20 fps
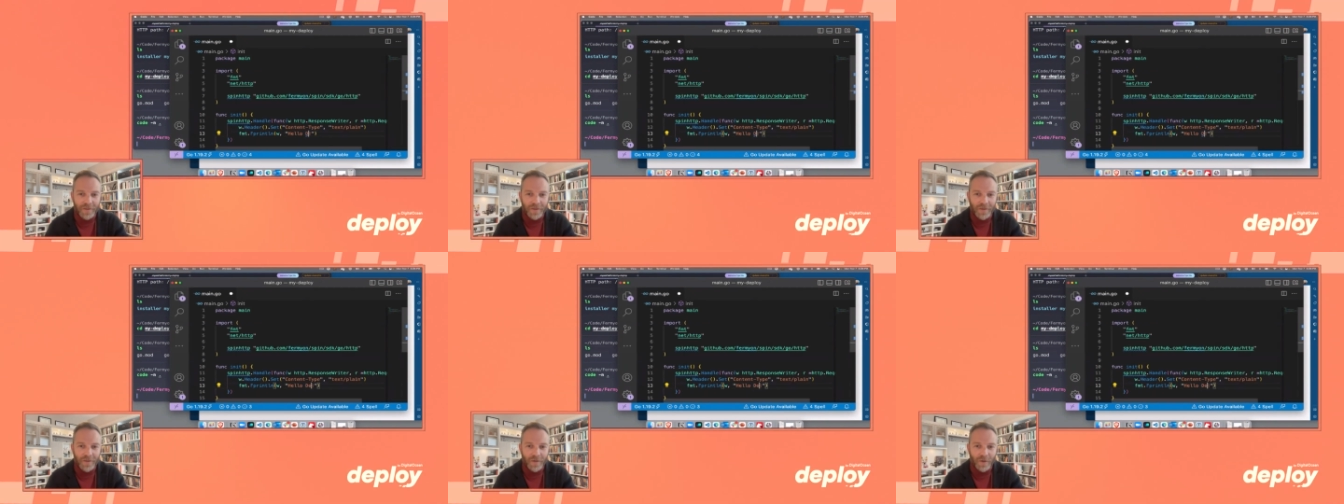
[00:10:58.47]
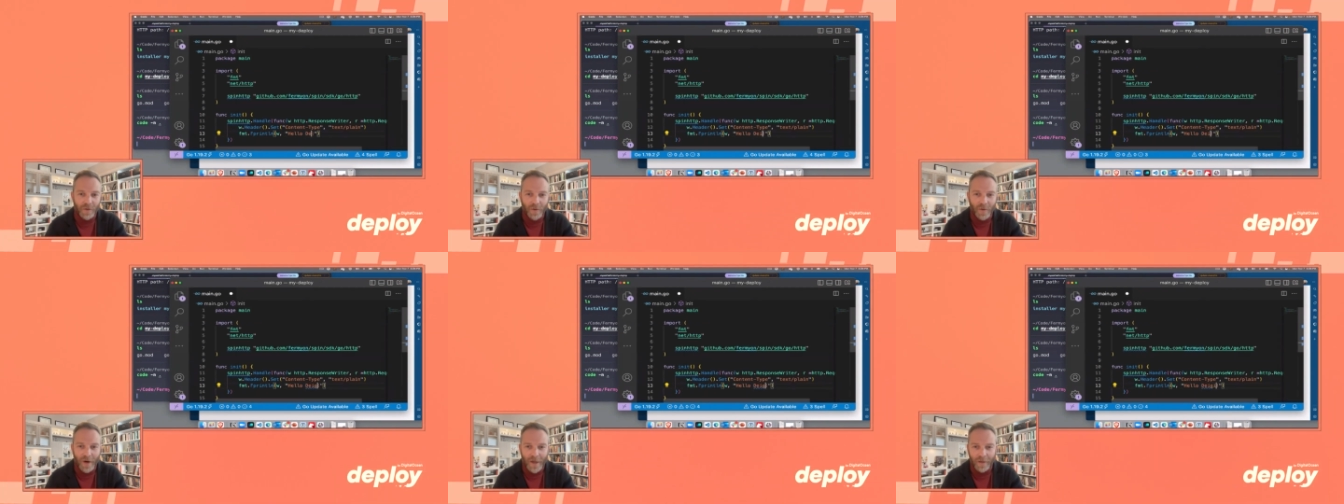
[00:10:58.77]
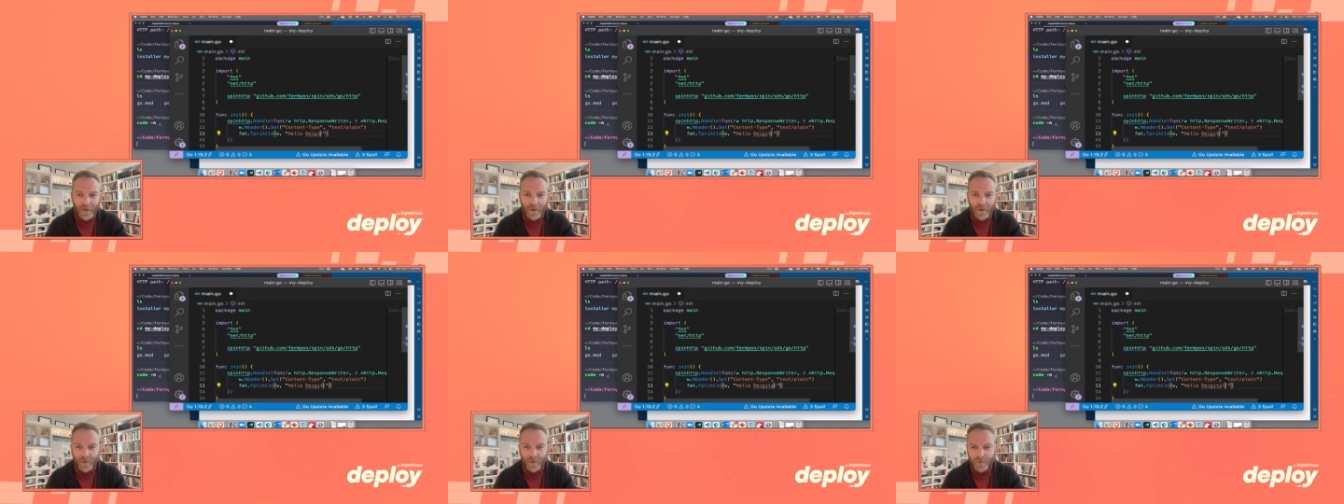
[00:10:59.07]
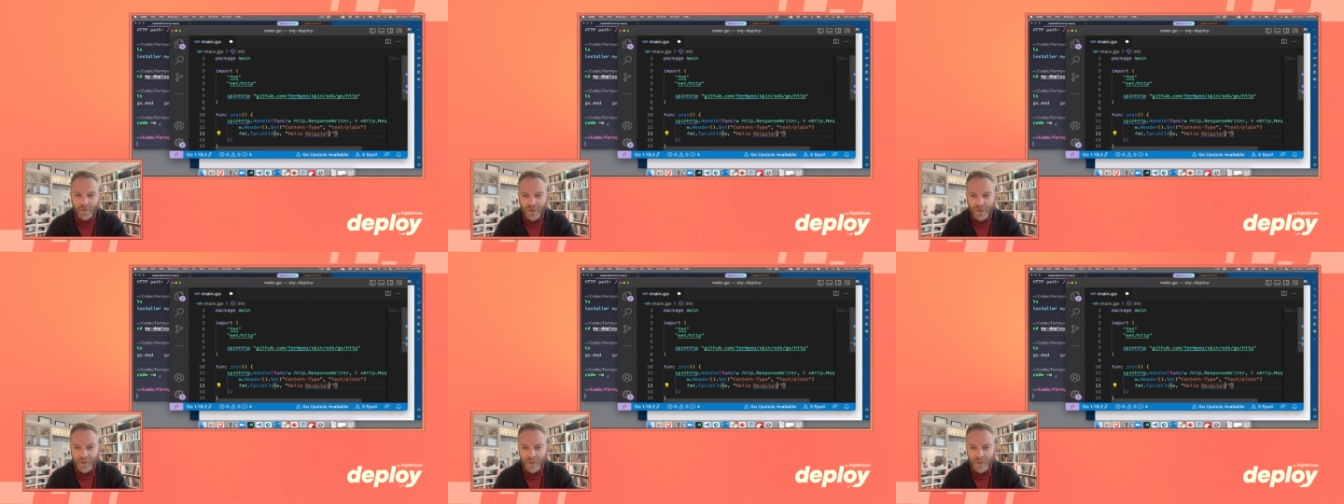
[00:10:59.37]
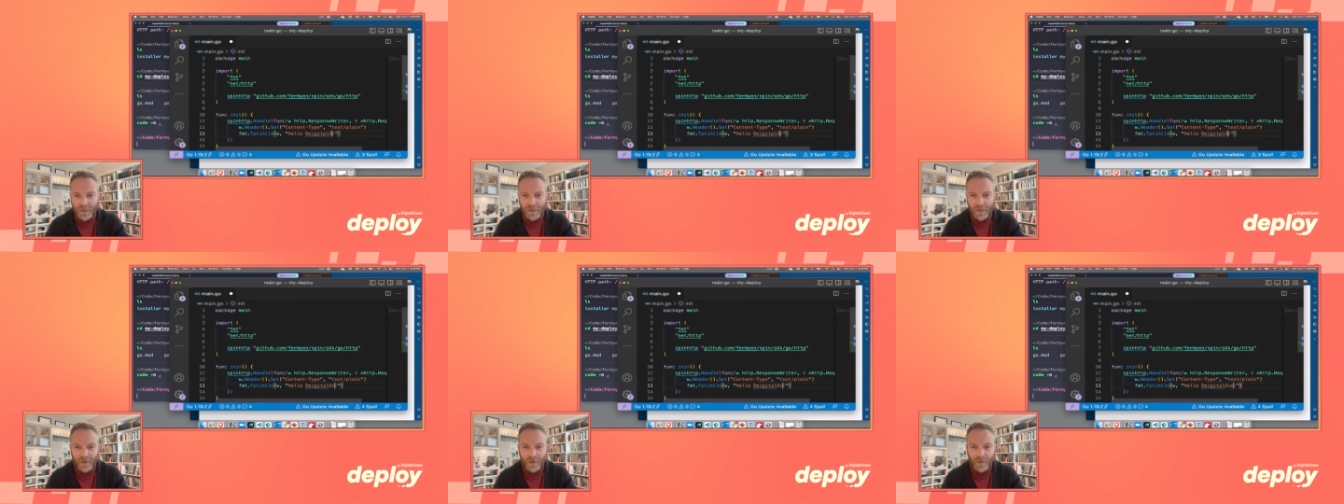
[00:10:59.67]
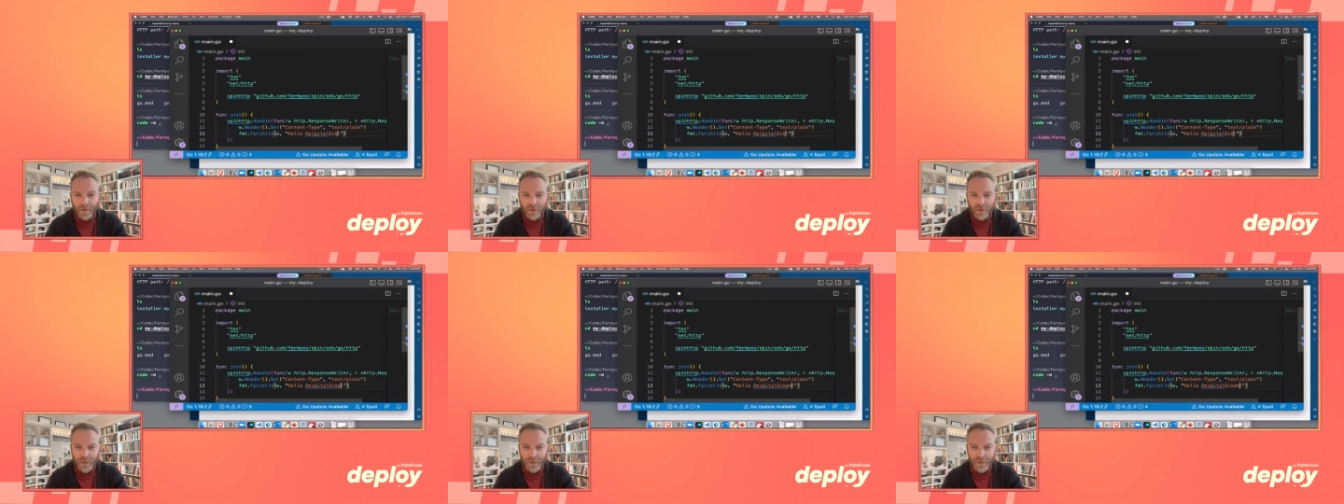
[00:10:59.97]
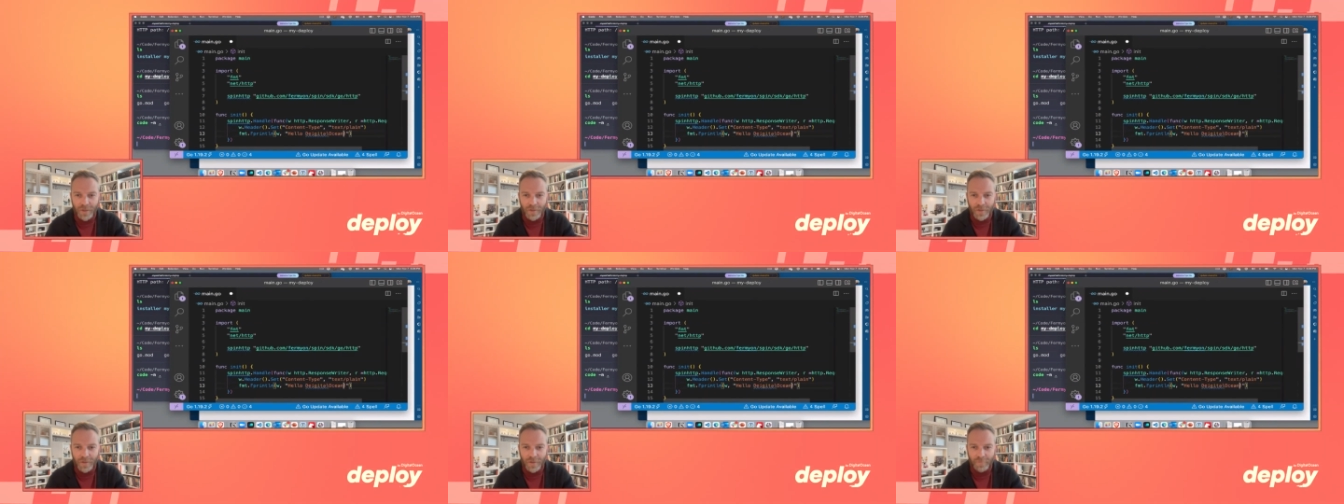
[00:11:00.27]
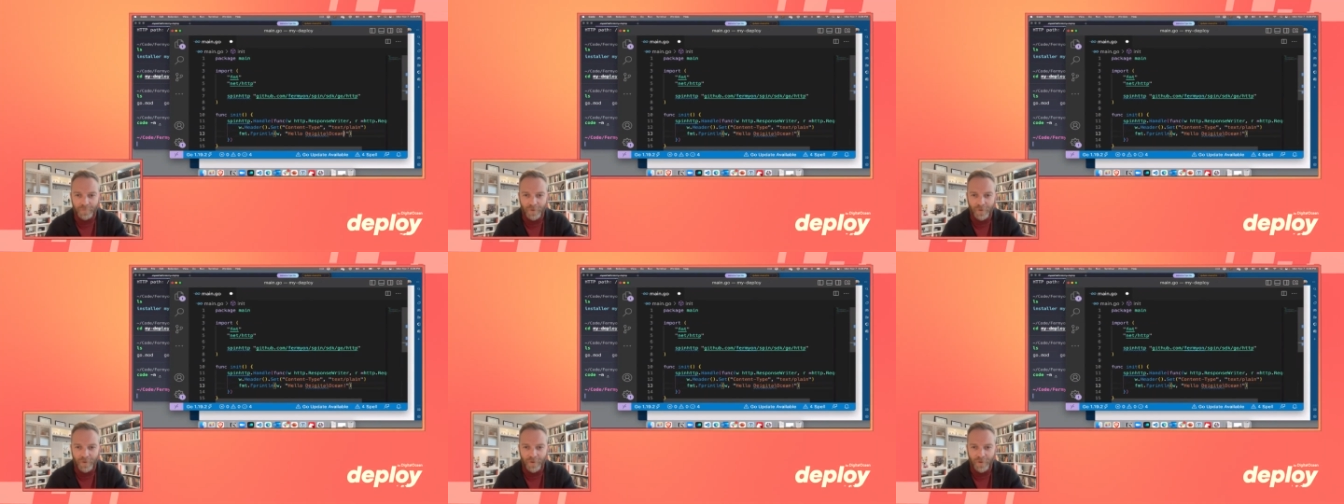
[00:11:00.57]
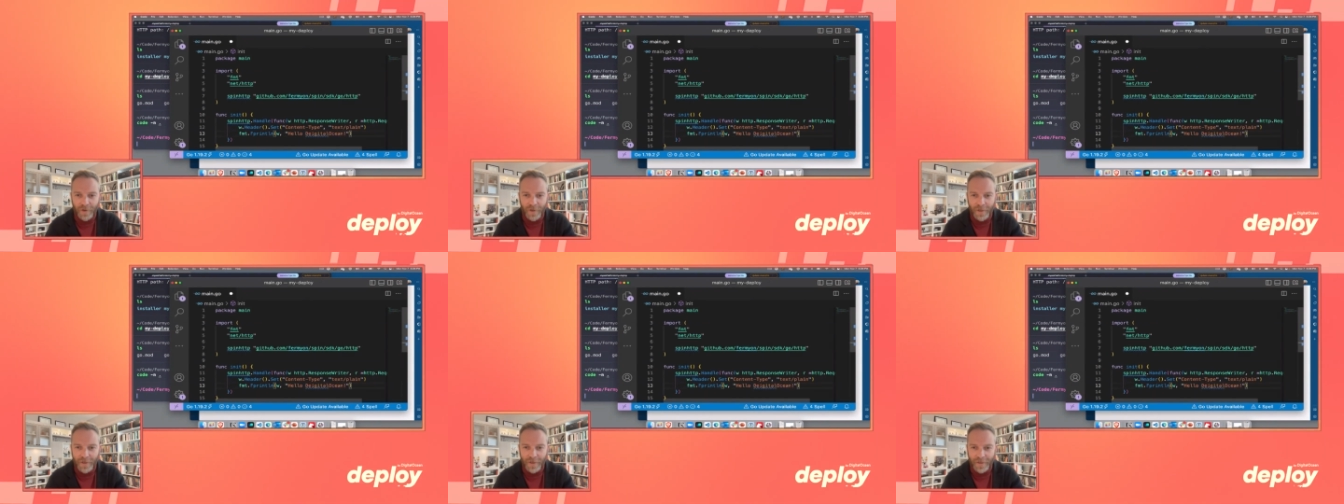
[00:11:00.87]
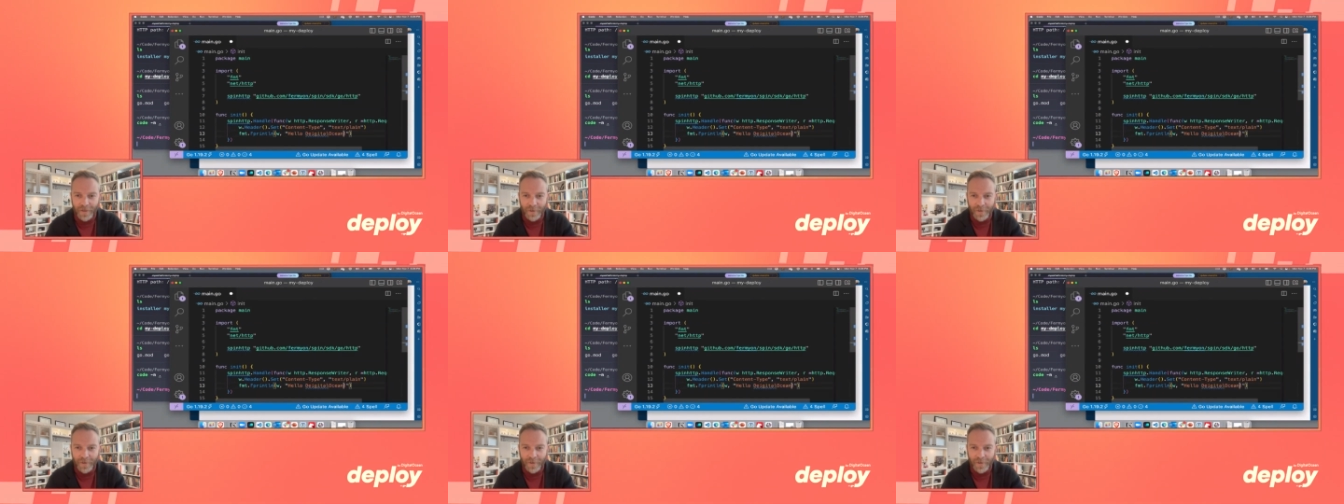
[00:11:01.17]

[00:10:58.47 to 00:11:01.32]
to hello DigitalOcean deploy.